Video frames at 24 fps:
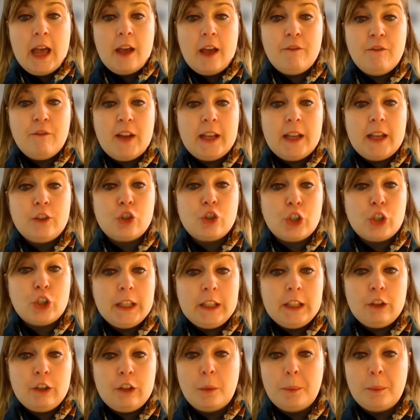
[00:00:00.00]
and that
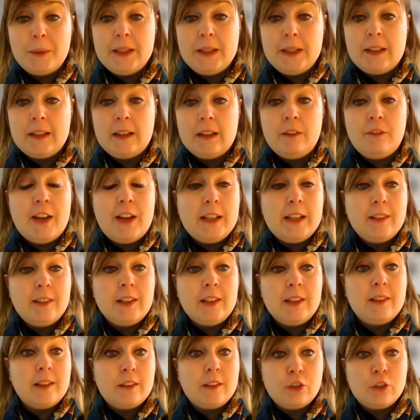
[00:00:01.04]
trading geopolitical events
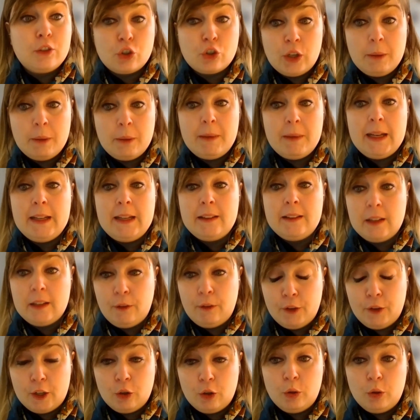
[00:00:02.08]
is extremely
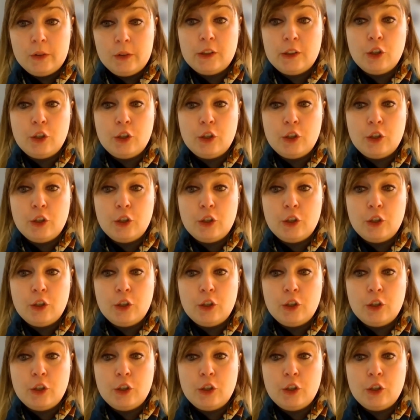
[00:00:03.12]
difficult.